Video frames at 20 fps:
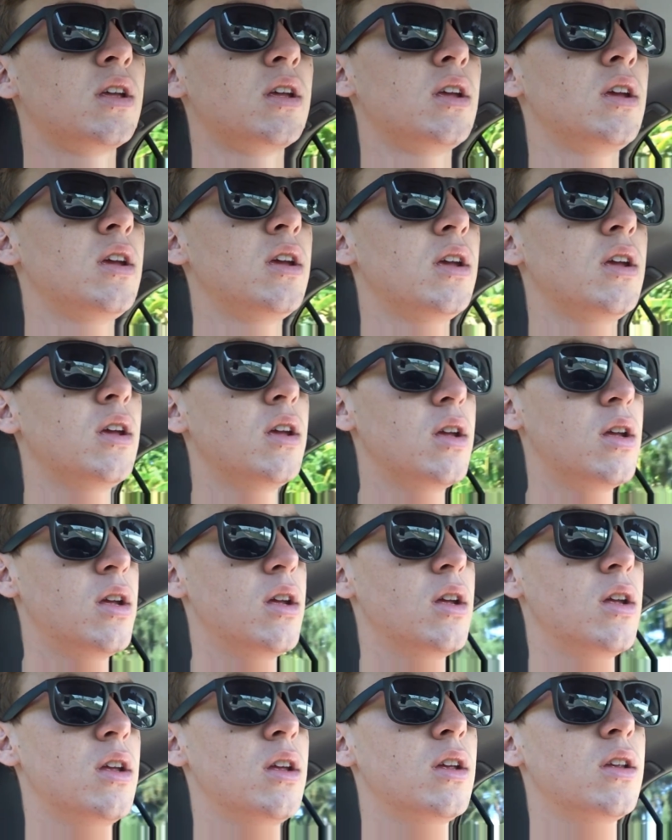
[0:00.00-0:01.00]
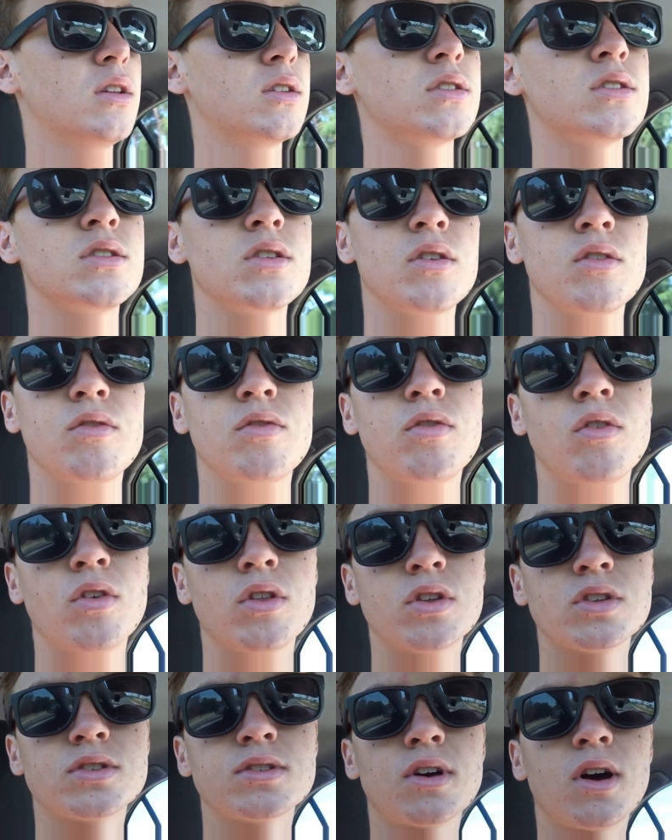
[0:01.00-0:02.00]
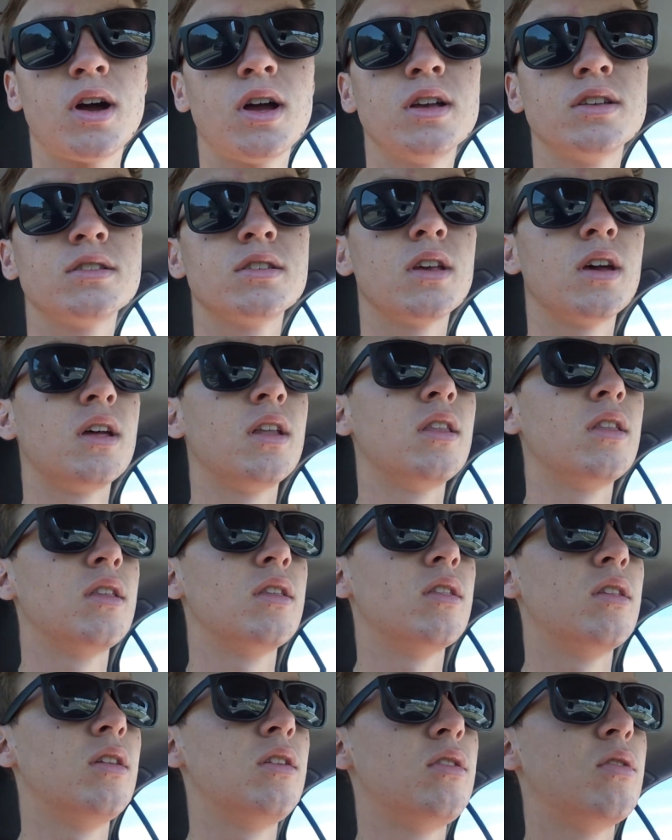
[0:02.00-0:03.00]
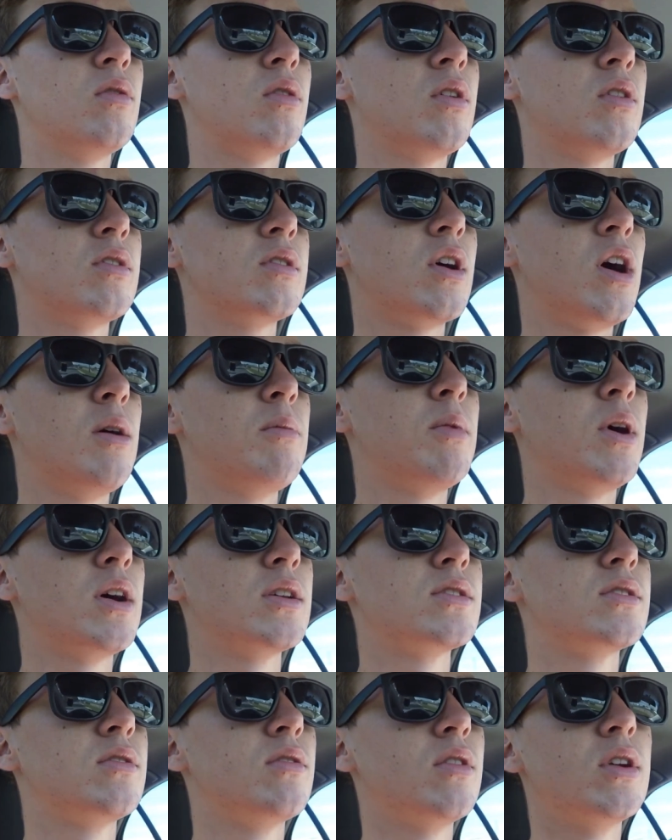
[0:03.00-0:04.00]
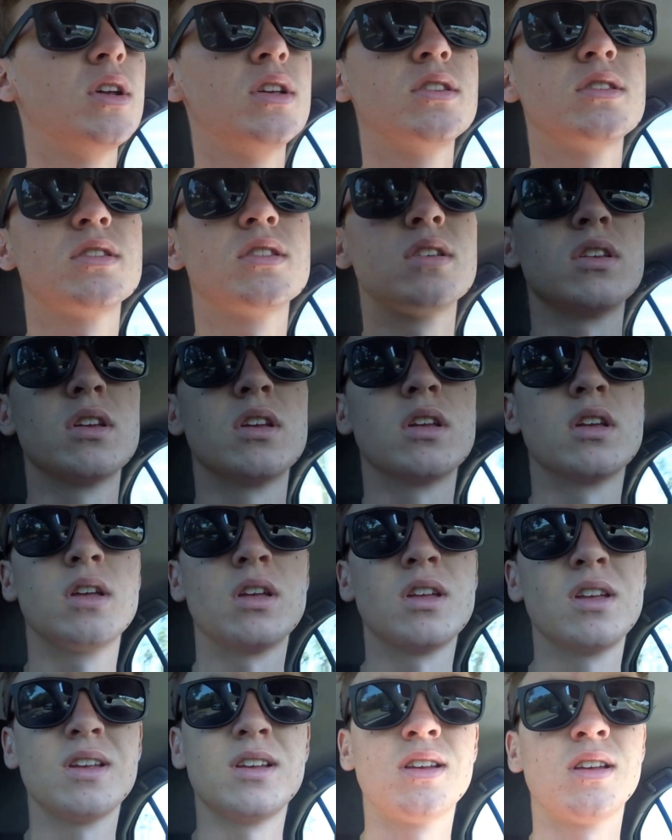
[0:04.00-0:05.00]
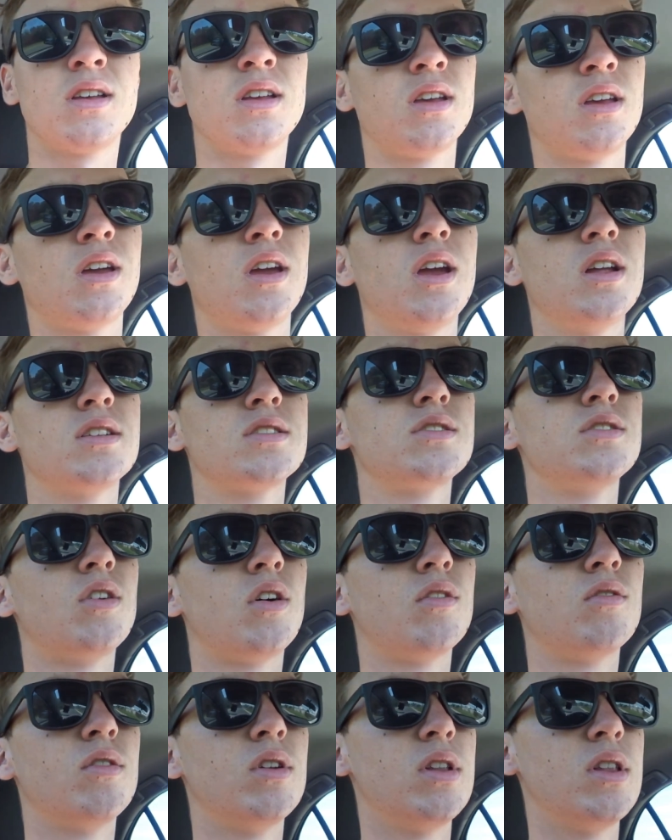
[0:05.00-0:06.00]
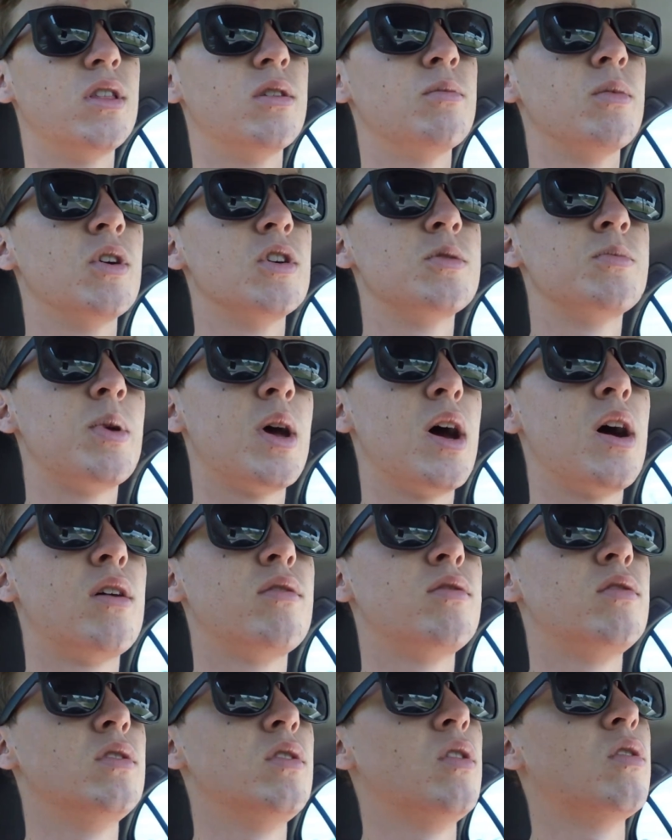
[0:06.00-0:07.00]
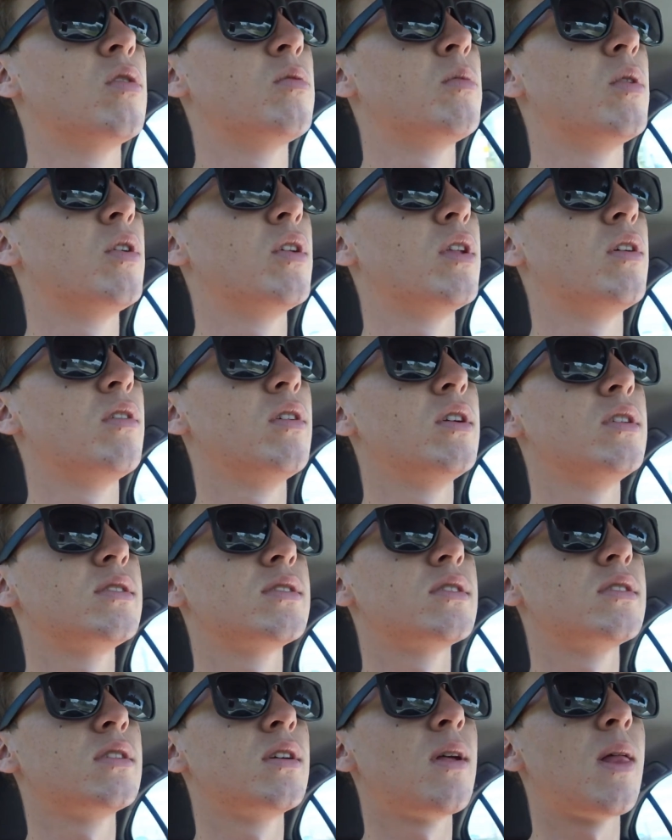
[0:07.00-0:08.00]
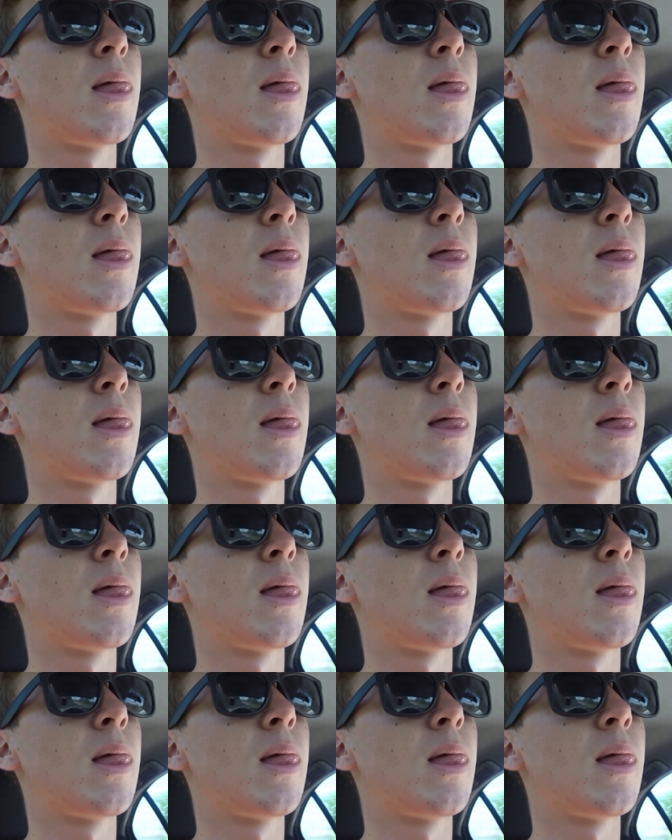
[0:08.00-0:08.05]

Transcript: is, for the size that the Timemaster is, it's not really the most powerful lawnmower there is.